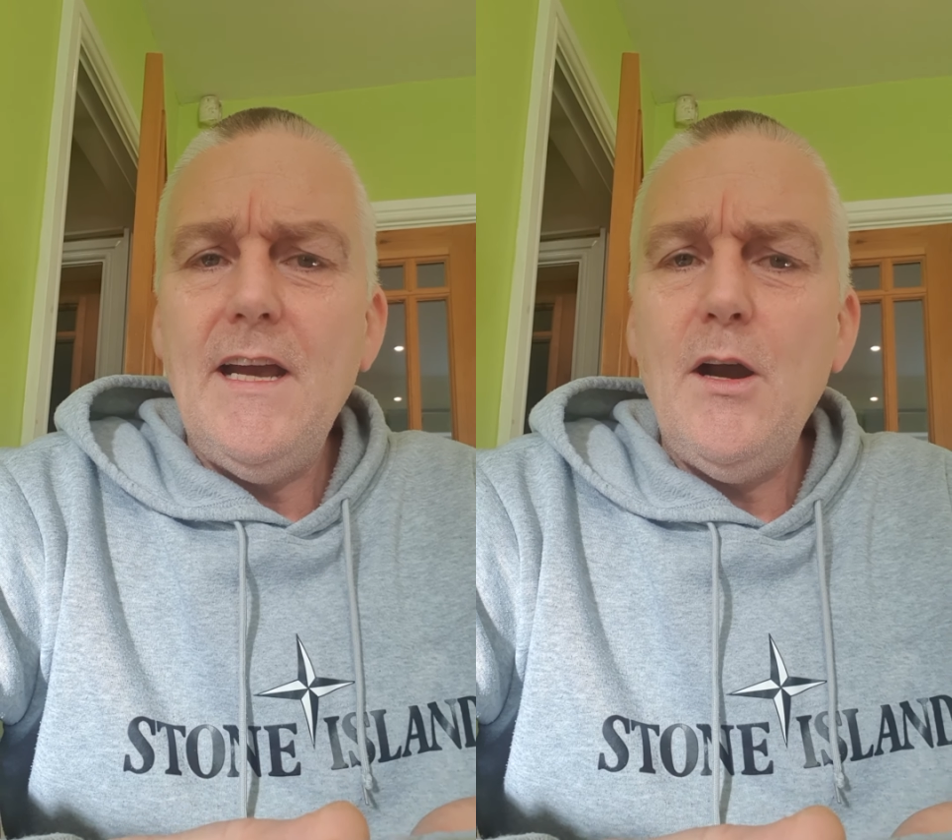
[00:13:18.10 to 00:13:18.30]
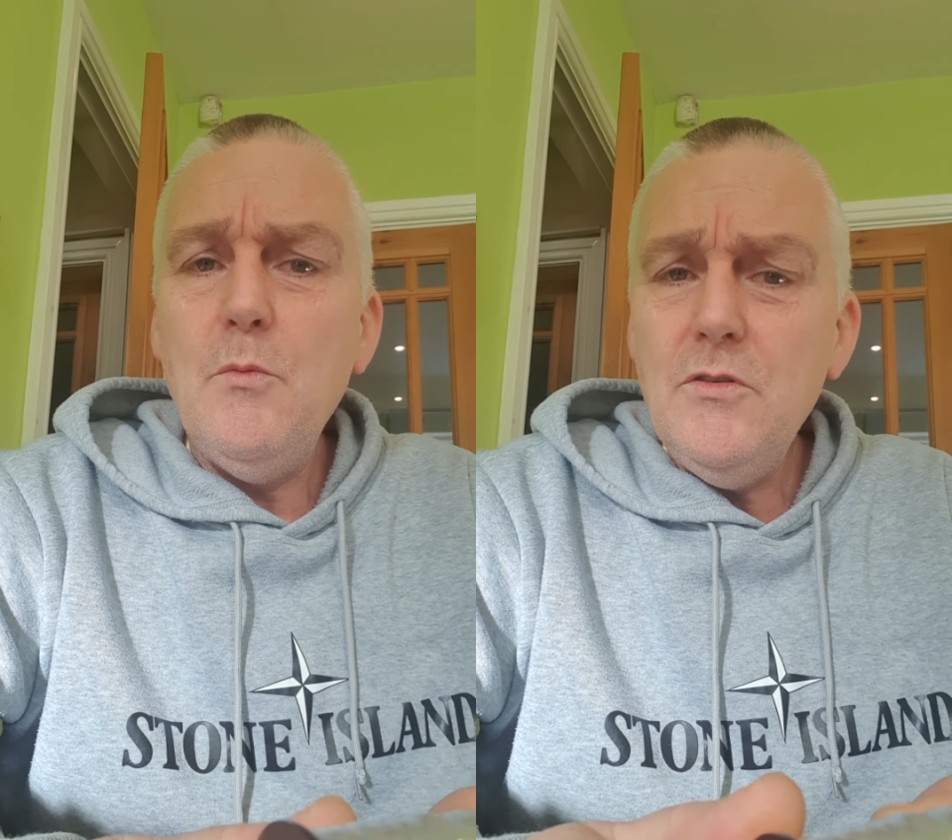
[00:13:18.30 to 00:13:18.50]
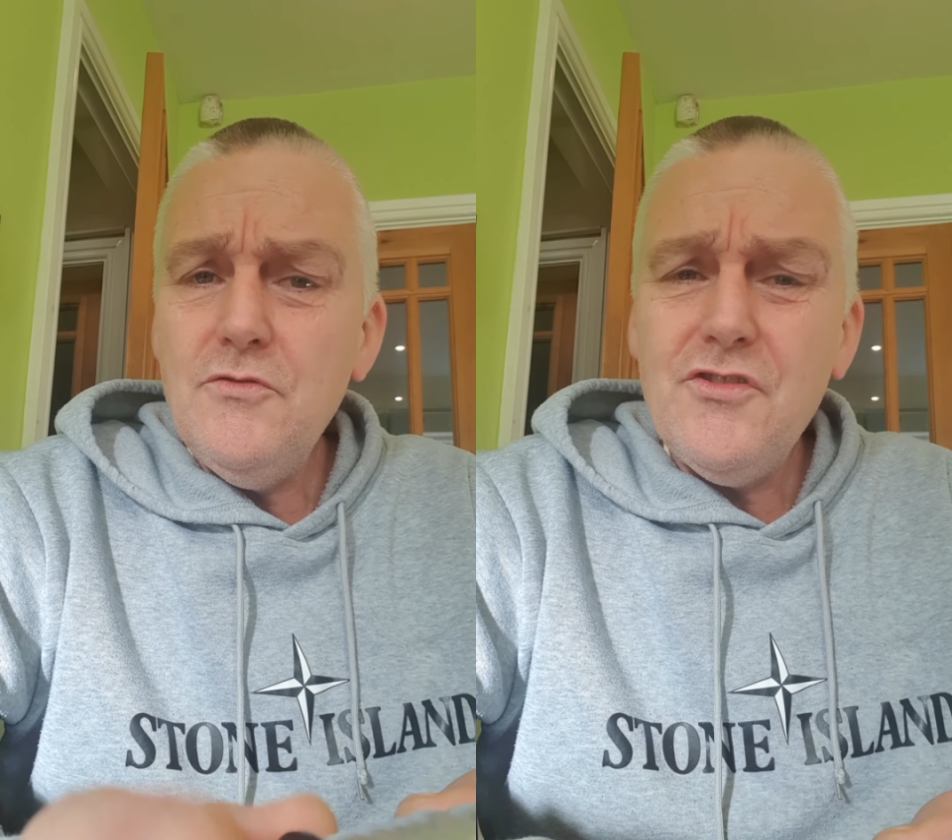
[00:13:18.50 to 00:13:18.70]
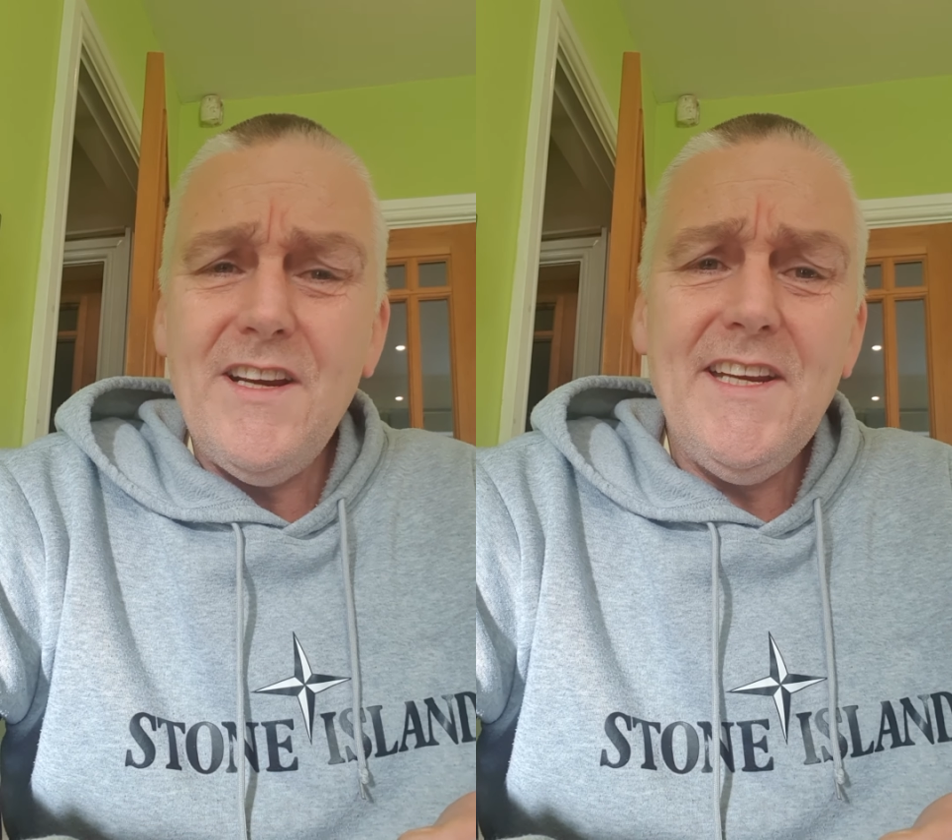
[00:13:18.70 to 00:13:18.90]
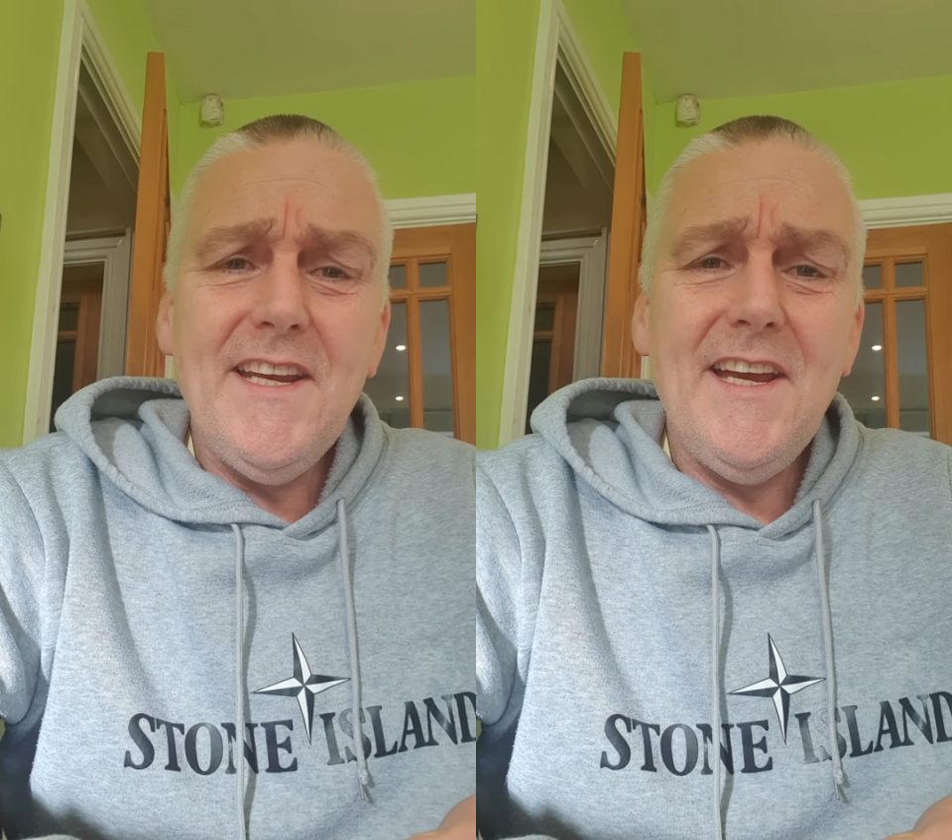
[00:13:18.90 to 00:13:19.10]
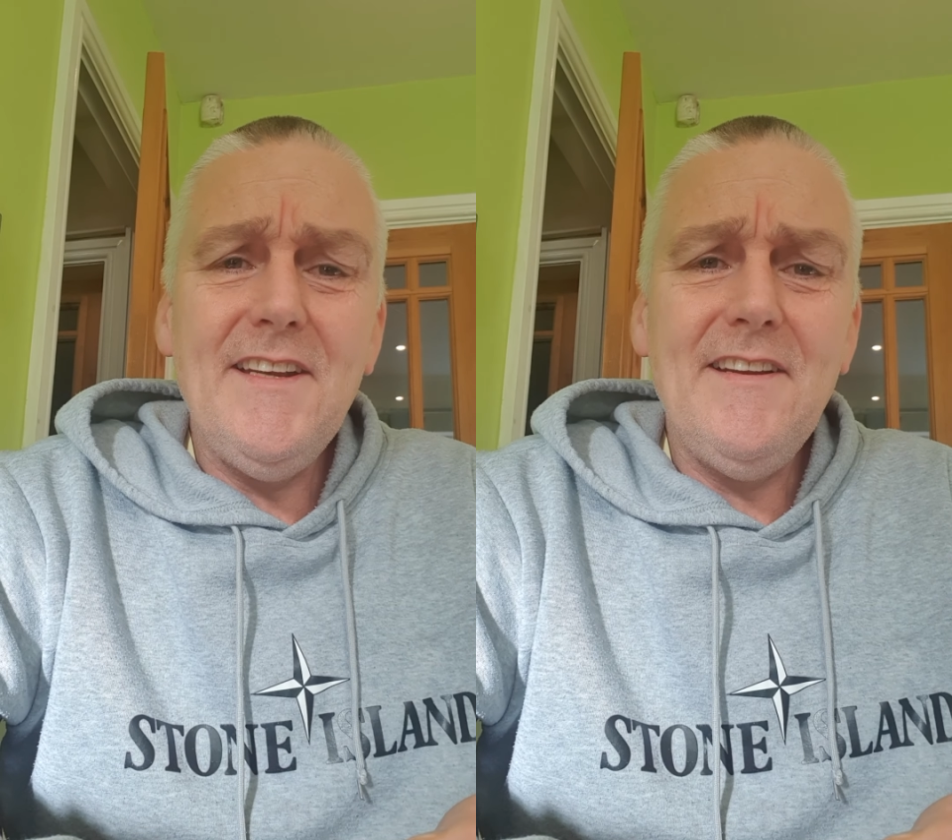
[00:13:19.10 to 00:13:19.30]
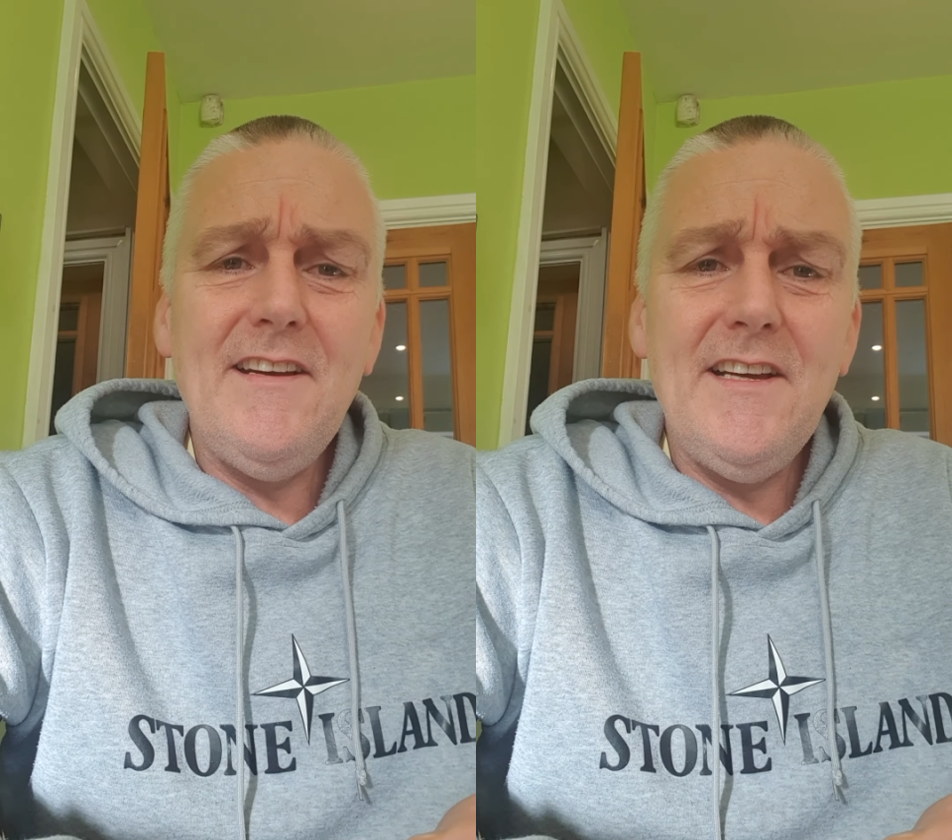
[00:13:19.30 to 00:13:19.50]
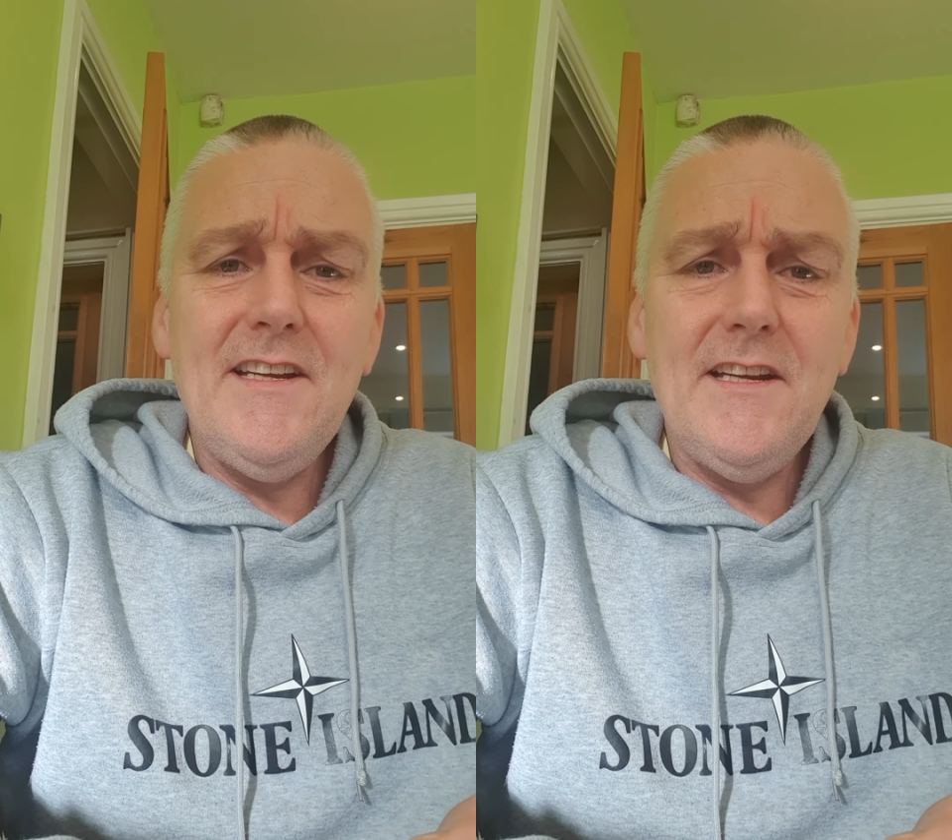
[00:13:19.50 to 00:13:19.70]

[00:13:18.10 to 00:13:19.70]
I will try and get down,